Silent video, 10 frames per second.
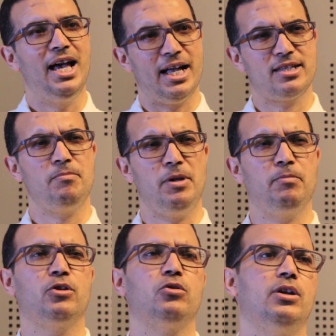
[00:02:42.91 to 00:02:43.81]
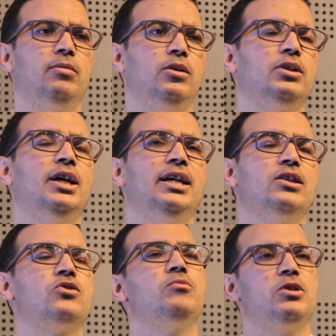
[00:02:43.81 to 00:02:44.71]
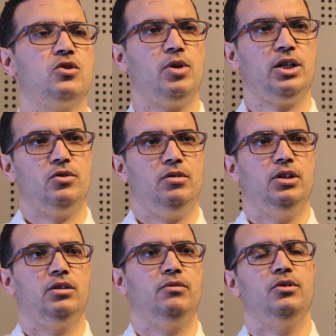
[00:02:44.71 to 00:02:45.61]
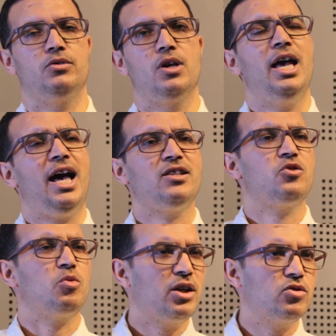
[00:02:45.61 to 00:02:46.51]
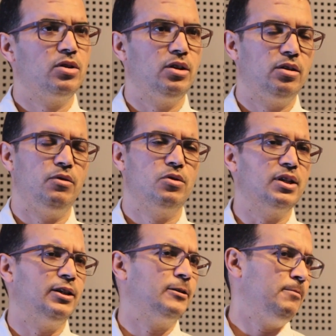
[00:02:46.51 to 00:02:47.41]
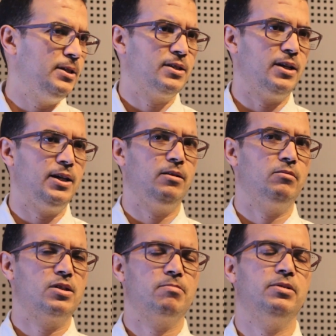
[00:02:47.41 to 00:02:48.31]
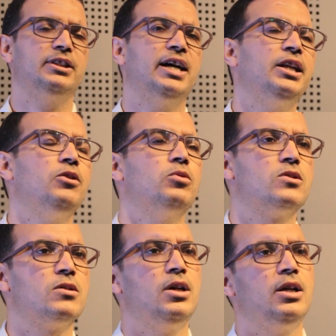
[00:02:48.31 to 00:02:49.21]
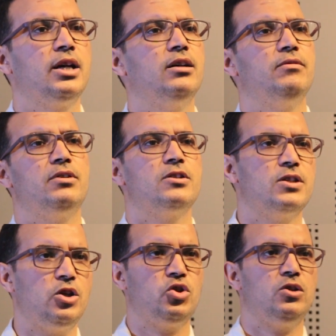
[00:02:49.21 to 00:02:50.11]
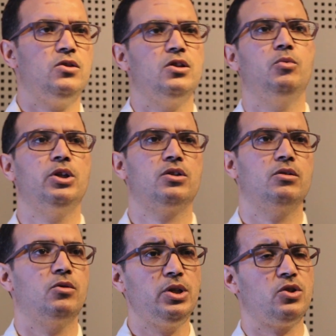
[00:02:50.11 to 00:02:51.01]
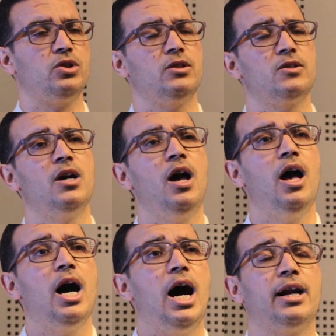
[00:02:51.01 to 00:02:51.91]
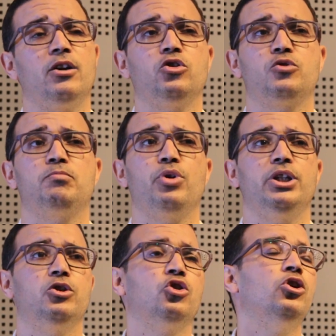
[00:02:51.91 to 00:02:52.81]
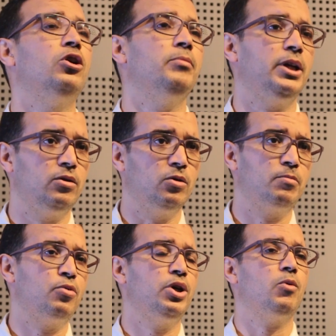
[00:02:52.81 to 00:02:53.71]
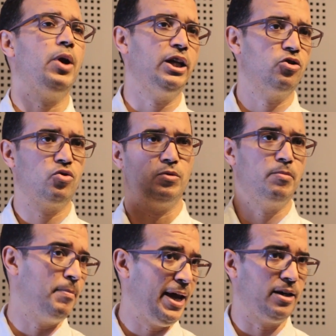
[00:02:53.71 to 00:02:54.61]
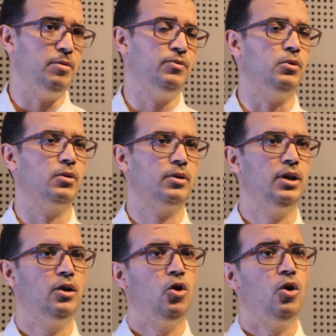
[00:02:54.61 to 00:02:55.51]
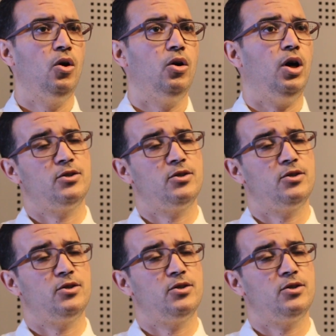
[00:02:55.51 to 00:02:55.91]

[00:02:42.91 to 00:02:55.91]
And some people talk about semi-structured interviews. Unstructured interviews are, let's say, spontaneous conversations in which the questions are not predetermined or prearranged or prepared before.